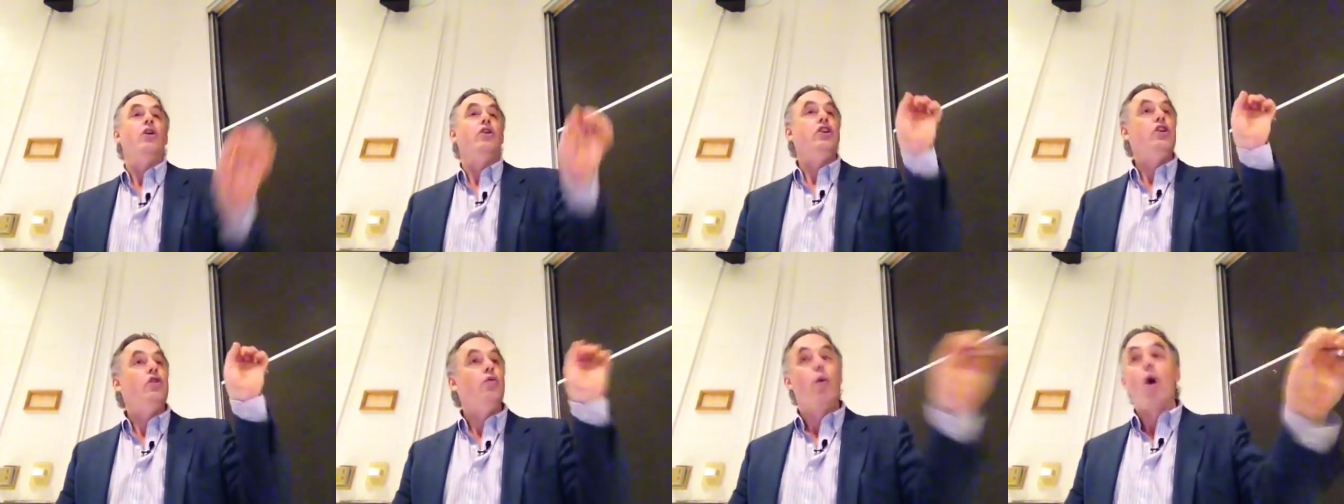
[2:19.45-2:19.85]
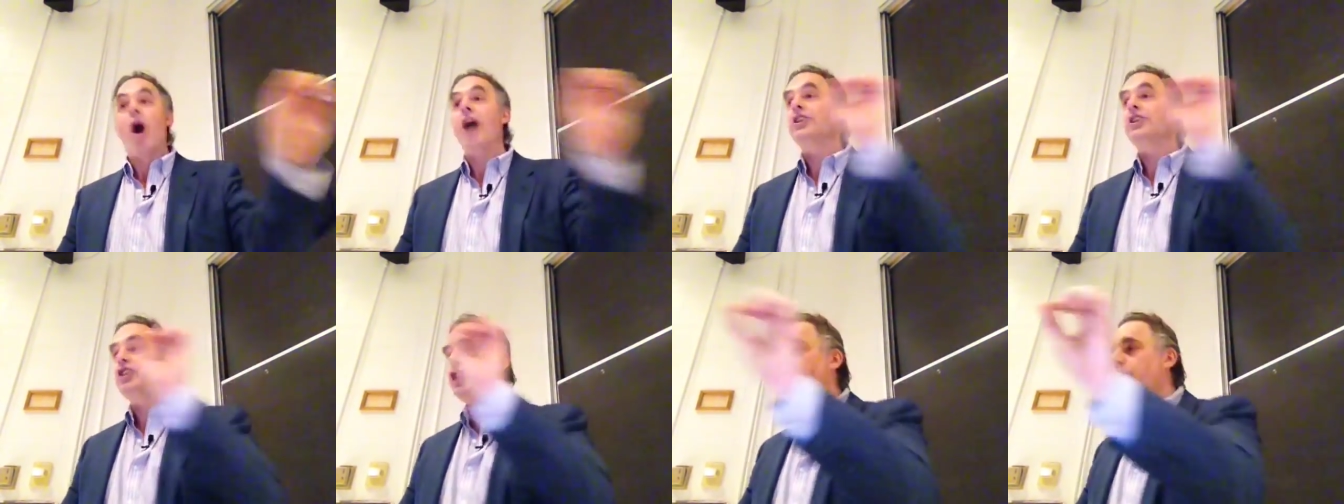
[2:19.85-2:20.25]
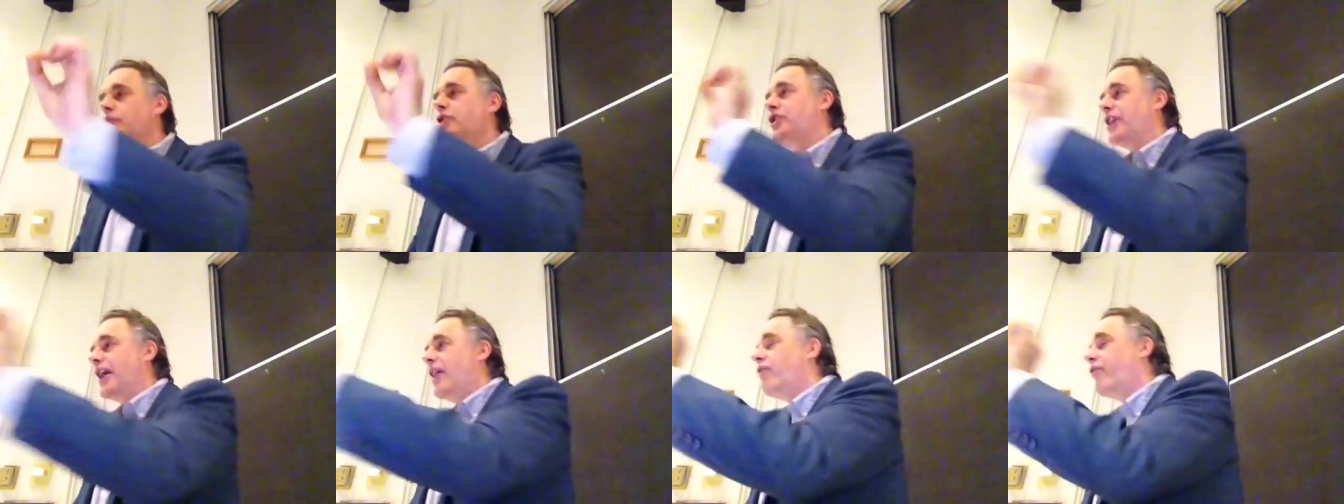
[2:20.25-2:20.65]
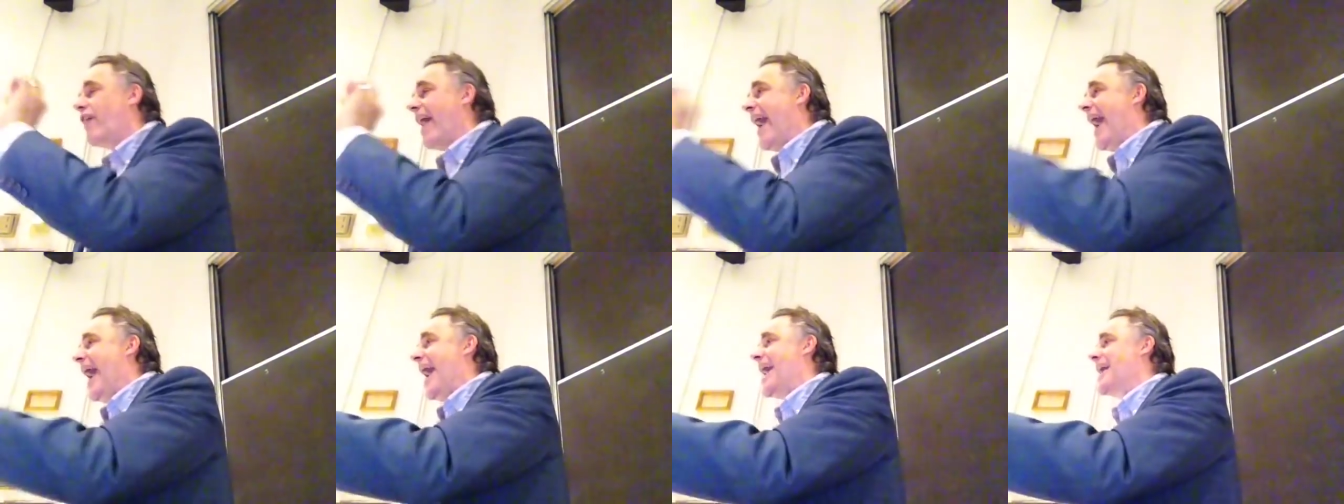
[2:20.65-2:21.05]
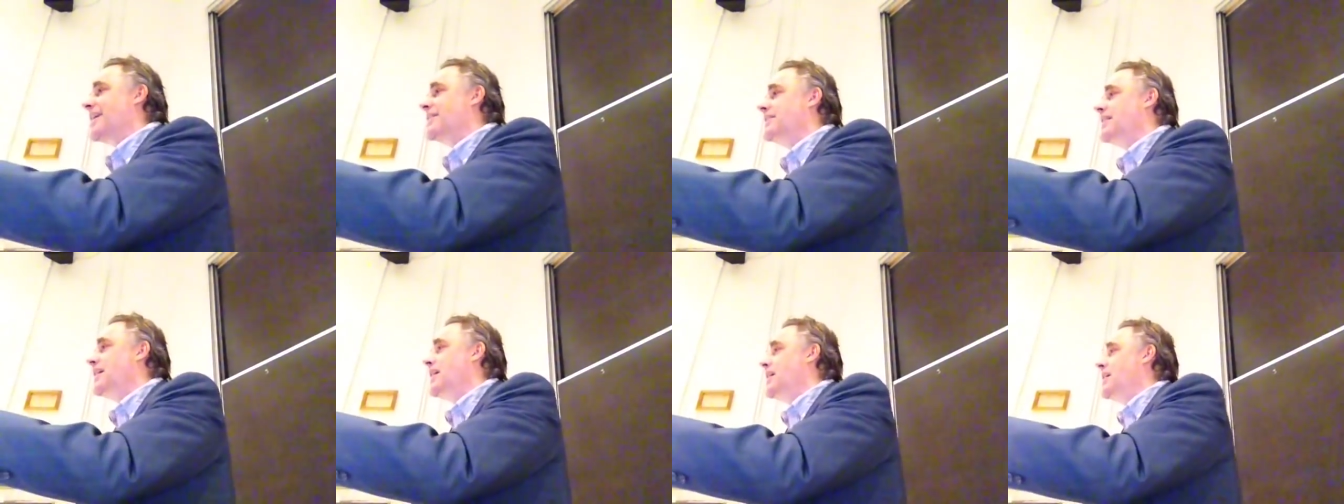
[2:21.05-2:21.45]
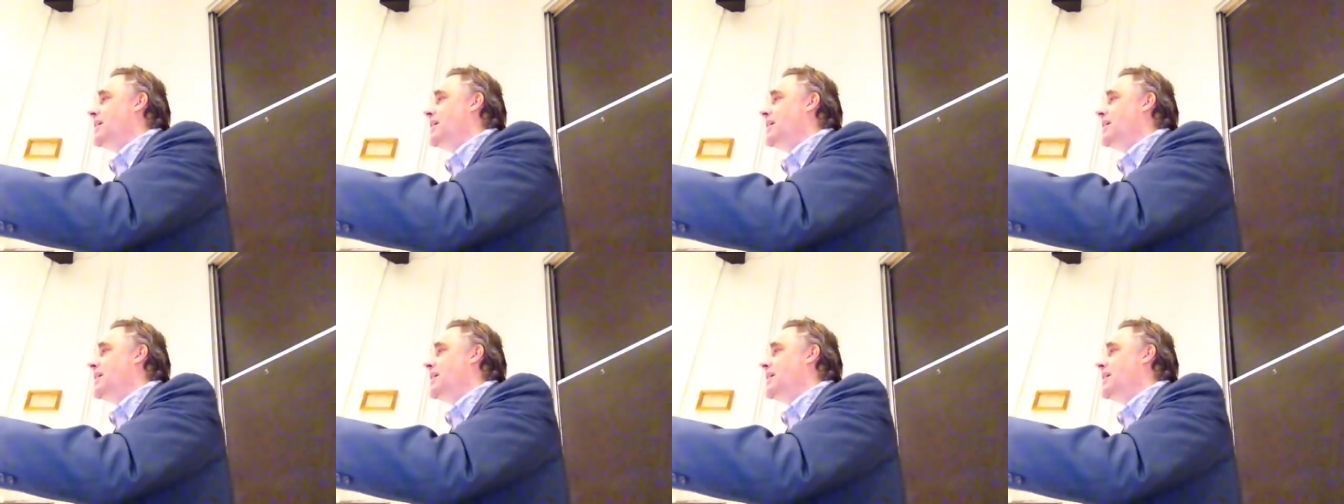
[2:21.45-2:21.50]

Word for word: You watch yourself act